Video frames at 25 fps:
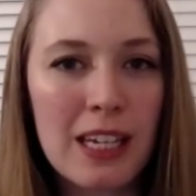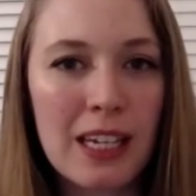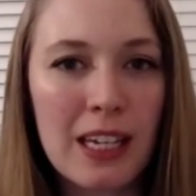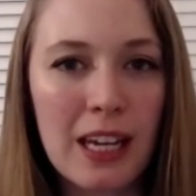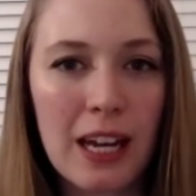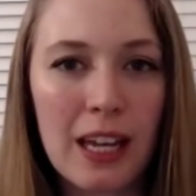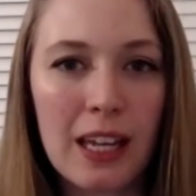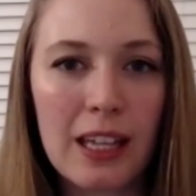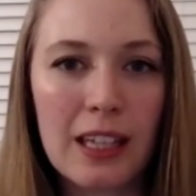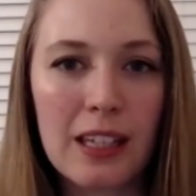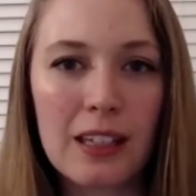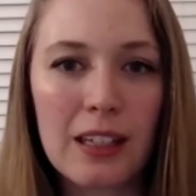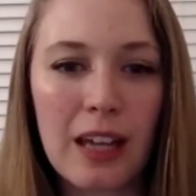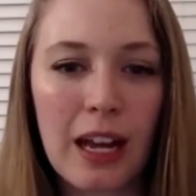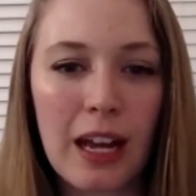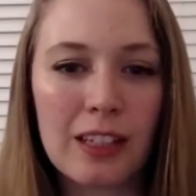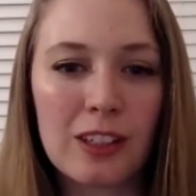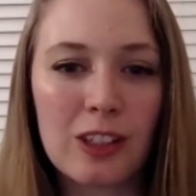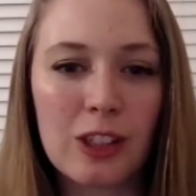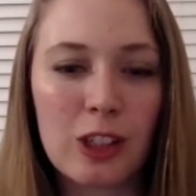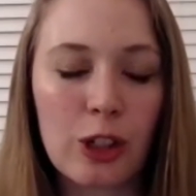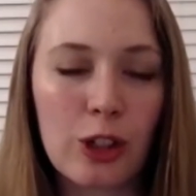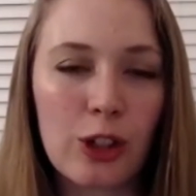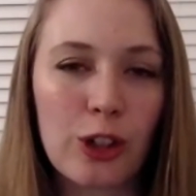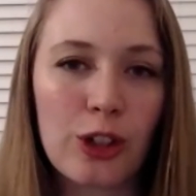I
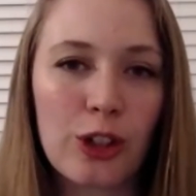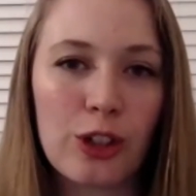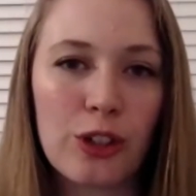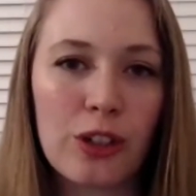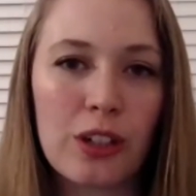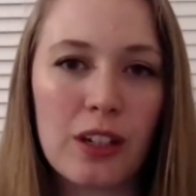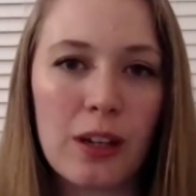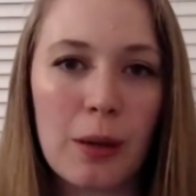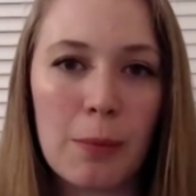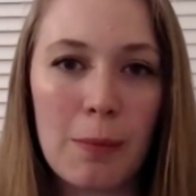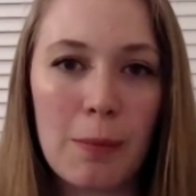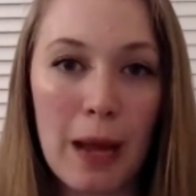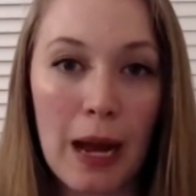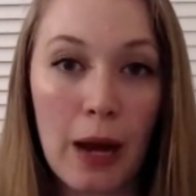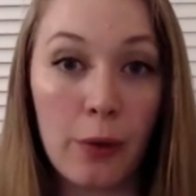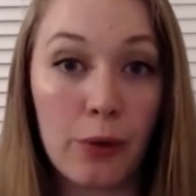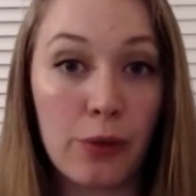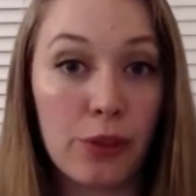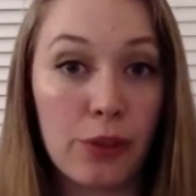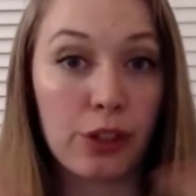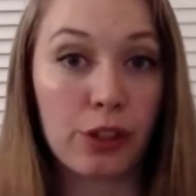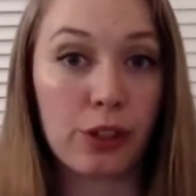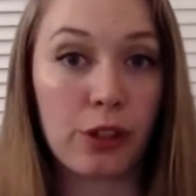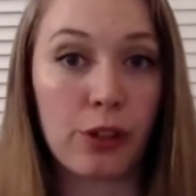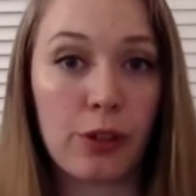learned about
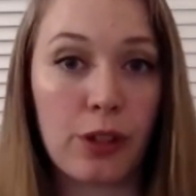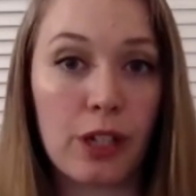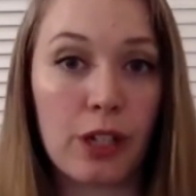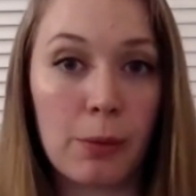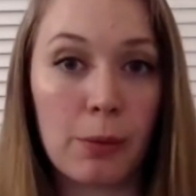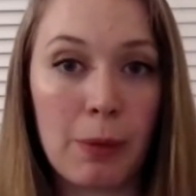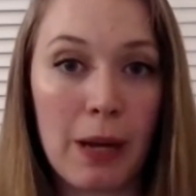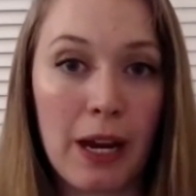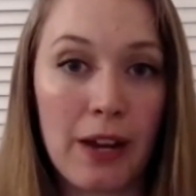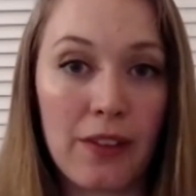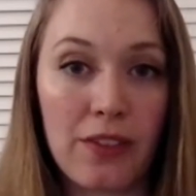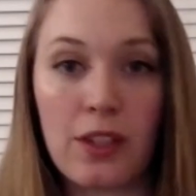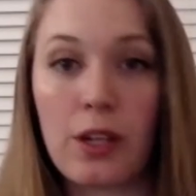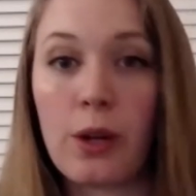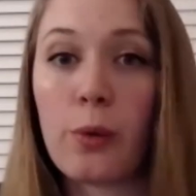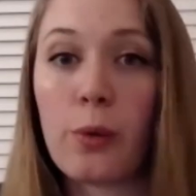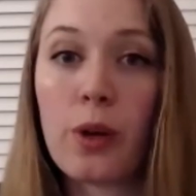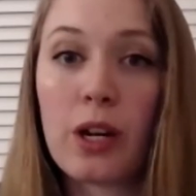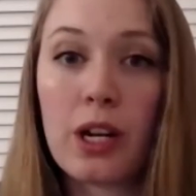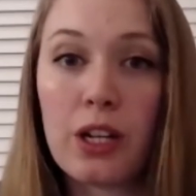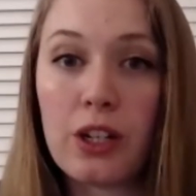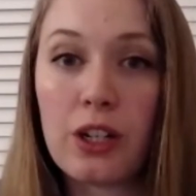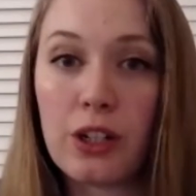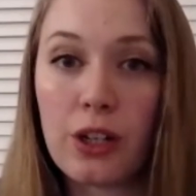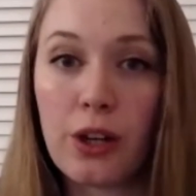the career path that I
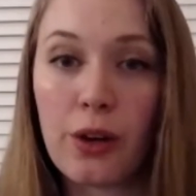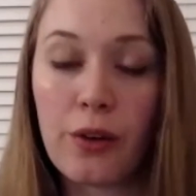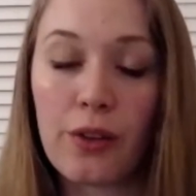wanted to go.